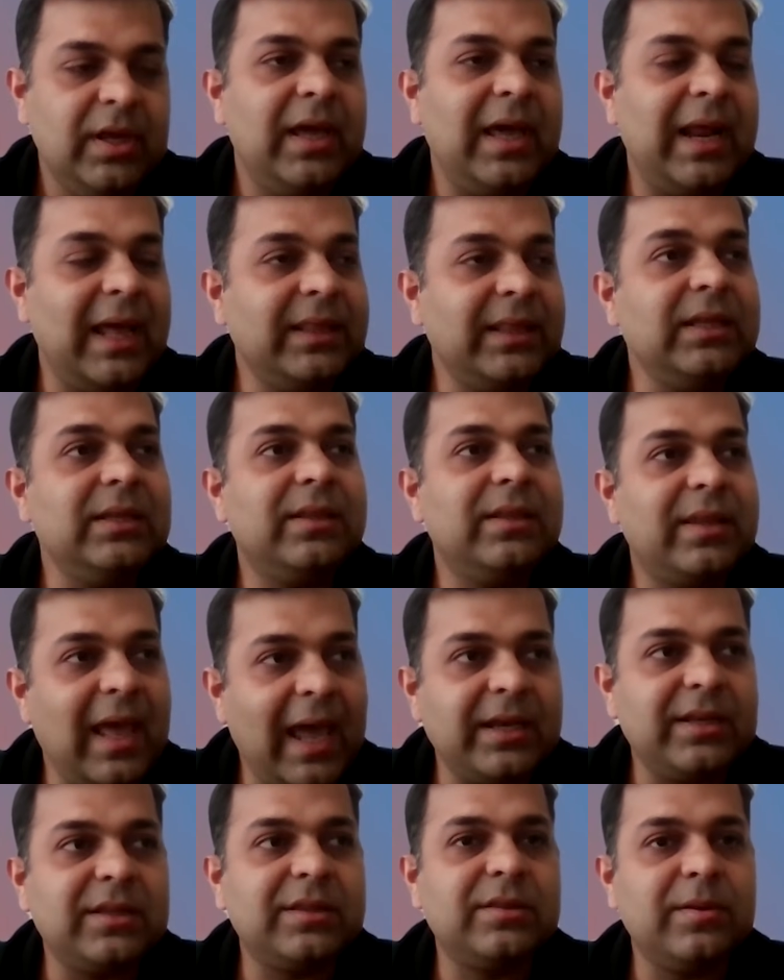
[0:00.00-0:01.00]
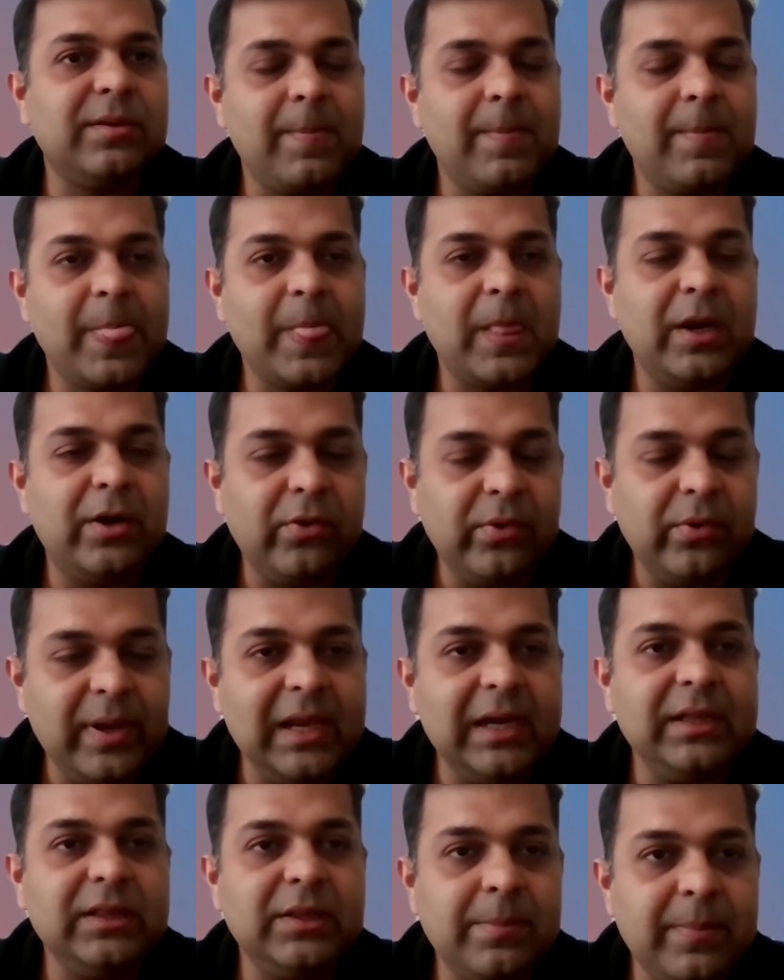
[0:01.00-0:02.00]
And I think that's
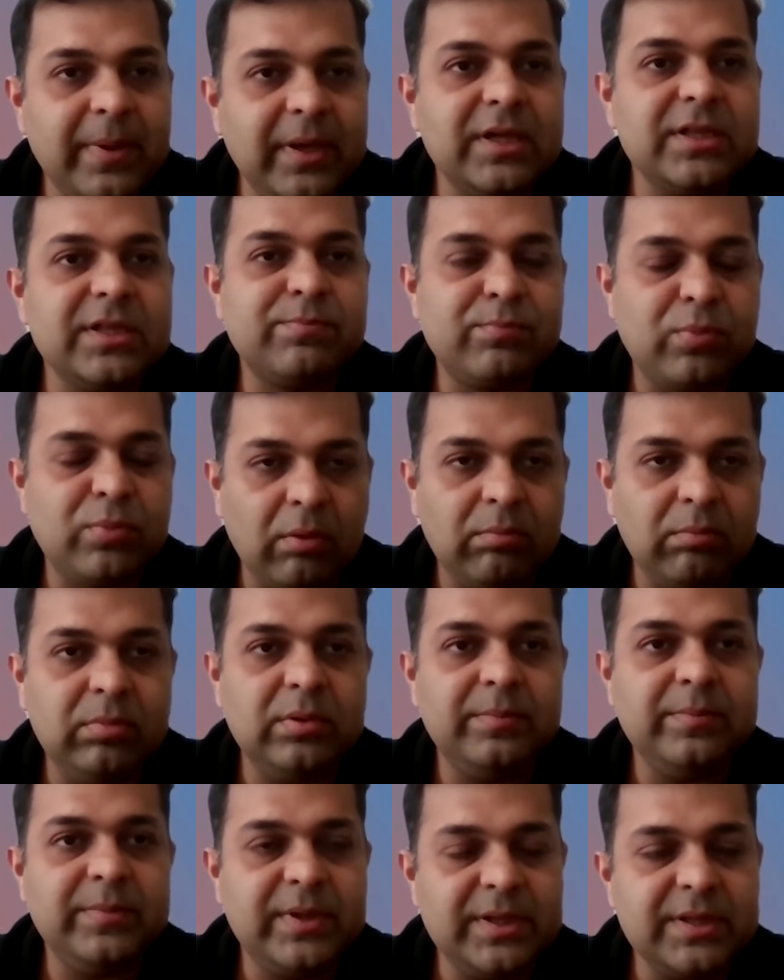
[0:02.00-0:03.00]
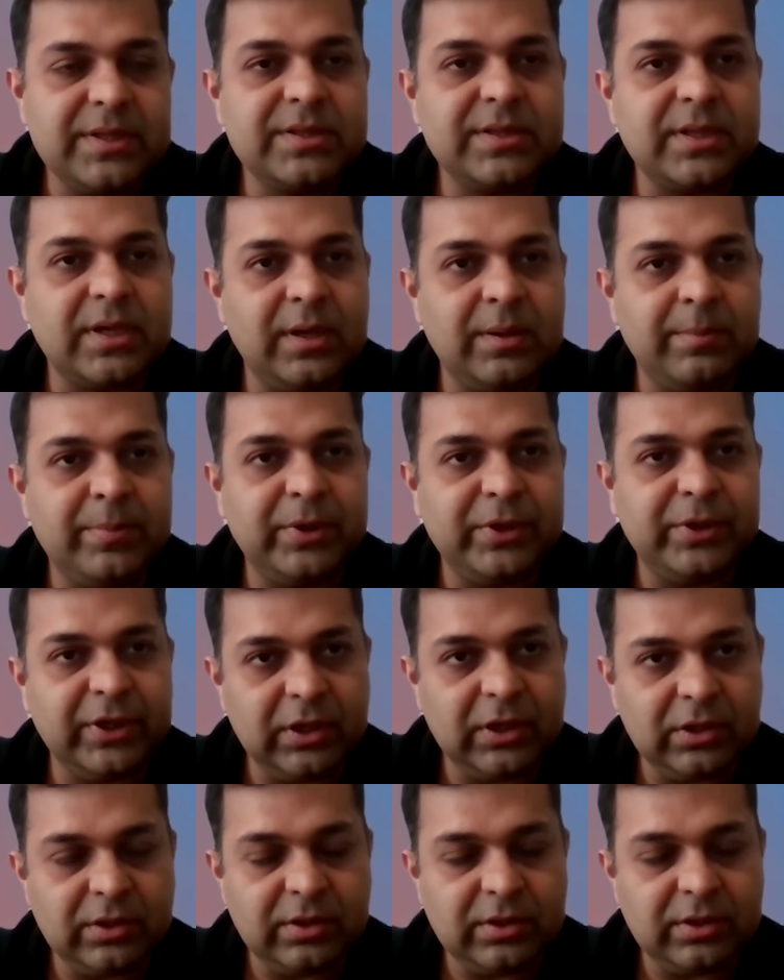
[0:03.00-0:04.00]
really the biggest problem this
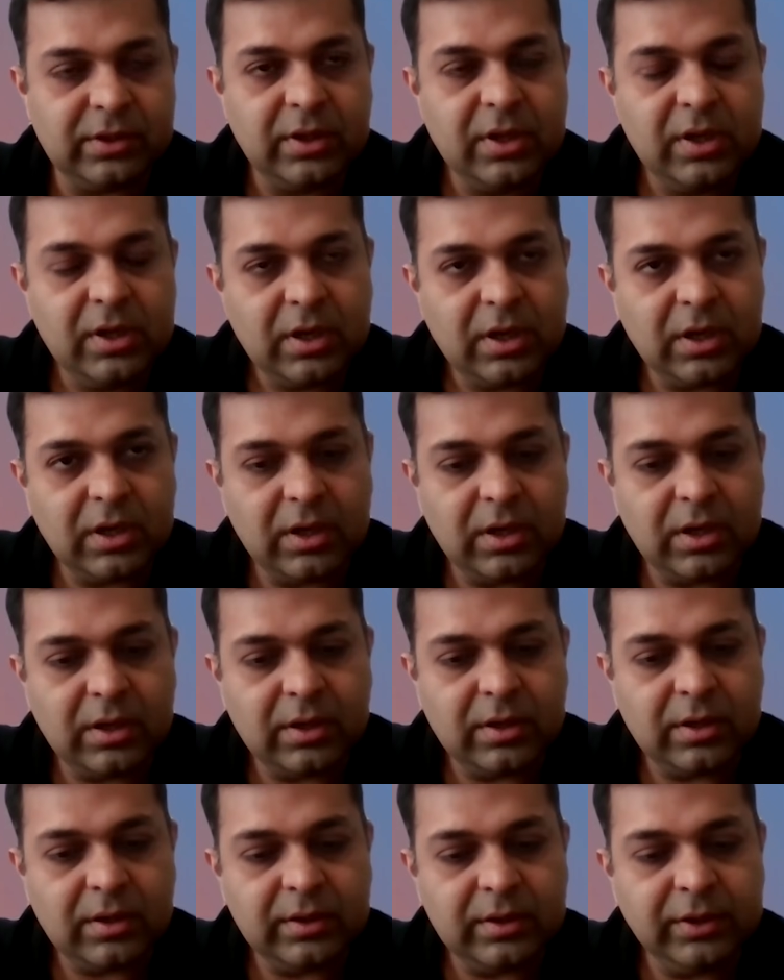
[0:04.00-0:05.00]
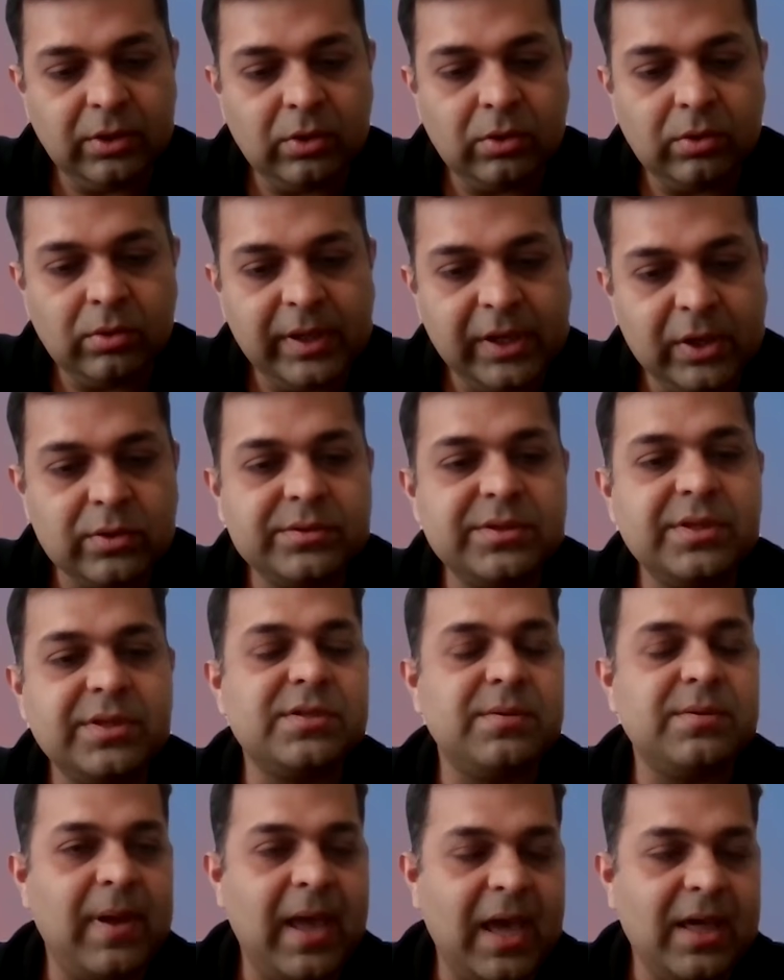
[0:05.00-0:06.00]
particular,
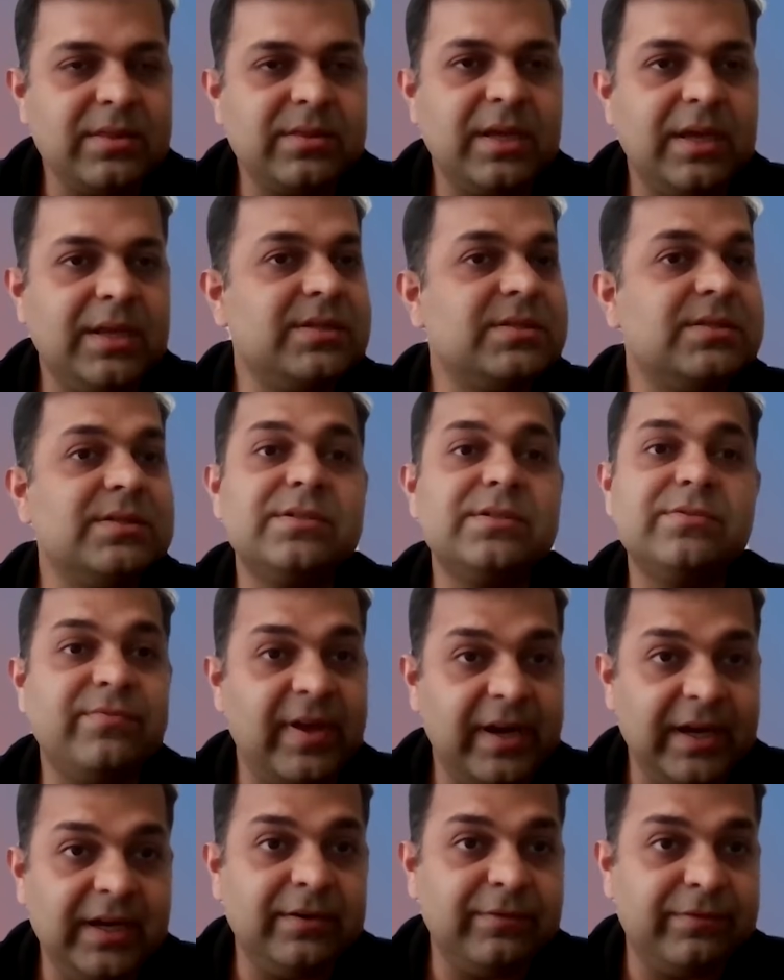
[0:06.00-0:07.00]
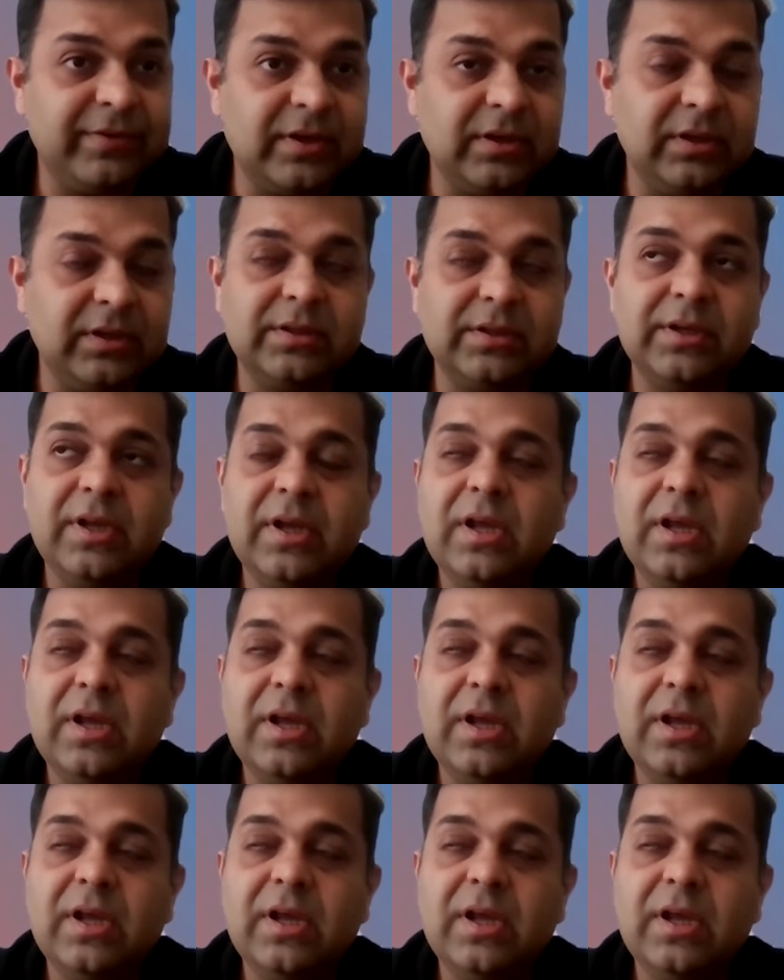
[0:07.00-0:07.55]
ecosystem has. It's just very difficult.